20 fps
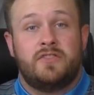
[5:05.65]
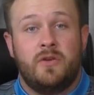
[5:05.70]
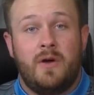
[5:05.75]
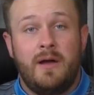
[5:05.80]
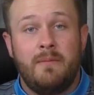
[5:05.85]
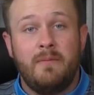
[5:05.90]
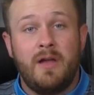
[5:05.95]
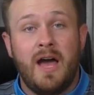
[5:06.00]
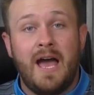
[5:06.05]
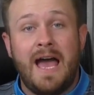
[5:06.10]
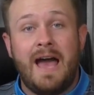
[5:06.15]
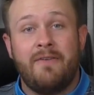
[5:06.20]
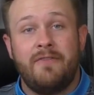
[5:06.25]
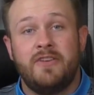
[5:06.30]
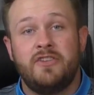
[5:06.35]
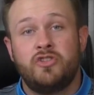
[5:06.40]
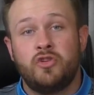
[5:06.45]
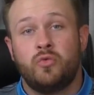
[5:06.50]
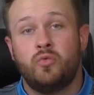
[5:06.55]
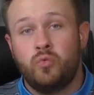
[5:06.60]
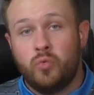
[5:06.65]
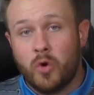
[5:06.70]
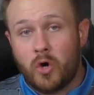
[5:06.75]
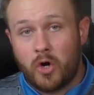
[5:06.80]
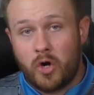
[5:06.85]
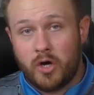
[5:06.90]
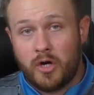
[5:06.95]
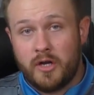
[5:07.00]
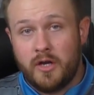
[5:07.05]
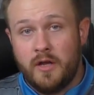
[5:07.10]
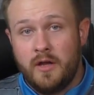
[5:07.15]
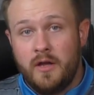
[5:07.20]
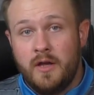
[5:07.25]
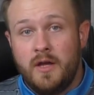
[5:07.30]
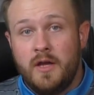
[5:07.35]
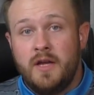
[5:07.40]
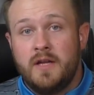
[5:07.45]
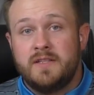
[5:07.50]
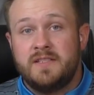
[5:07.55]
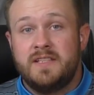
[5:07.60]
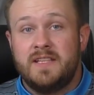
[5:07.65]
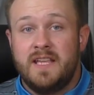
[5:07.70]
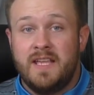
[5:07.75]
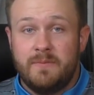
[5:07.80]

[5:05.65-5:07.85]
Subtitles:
So I'm not having to work to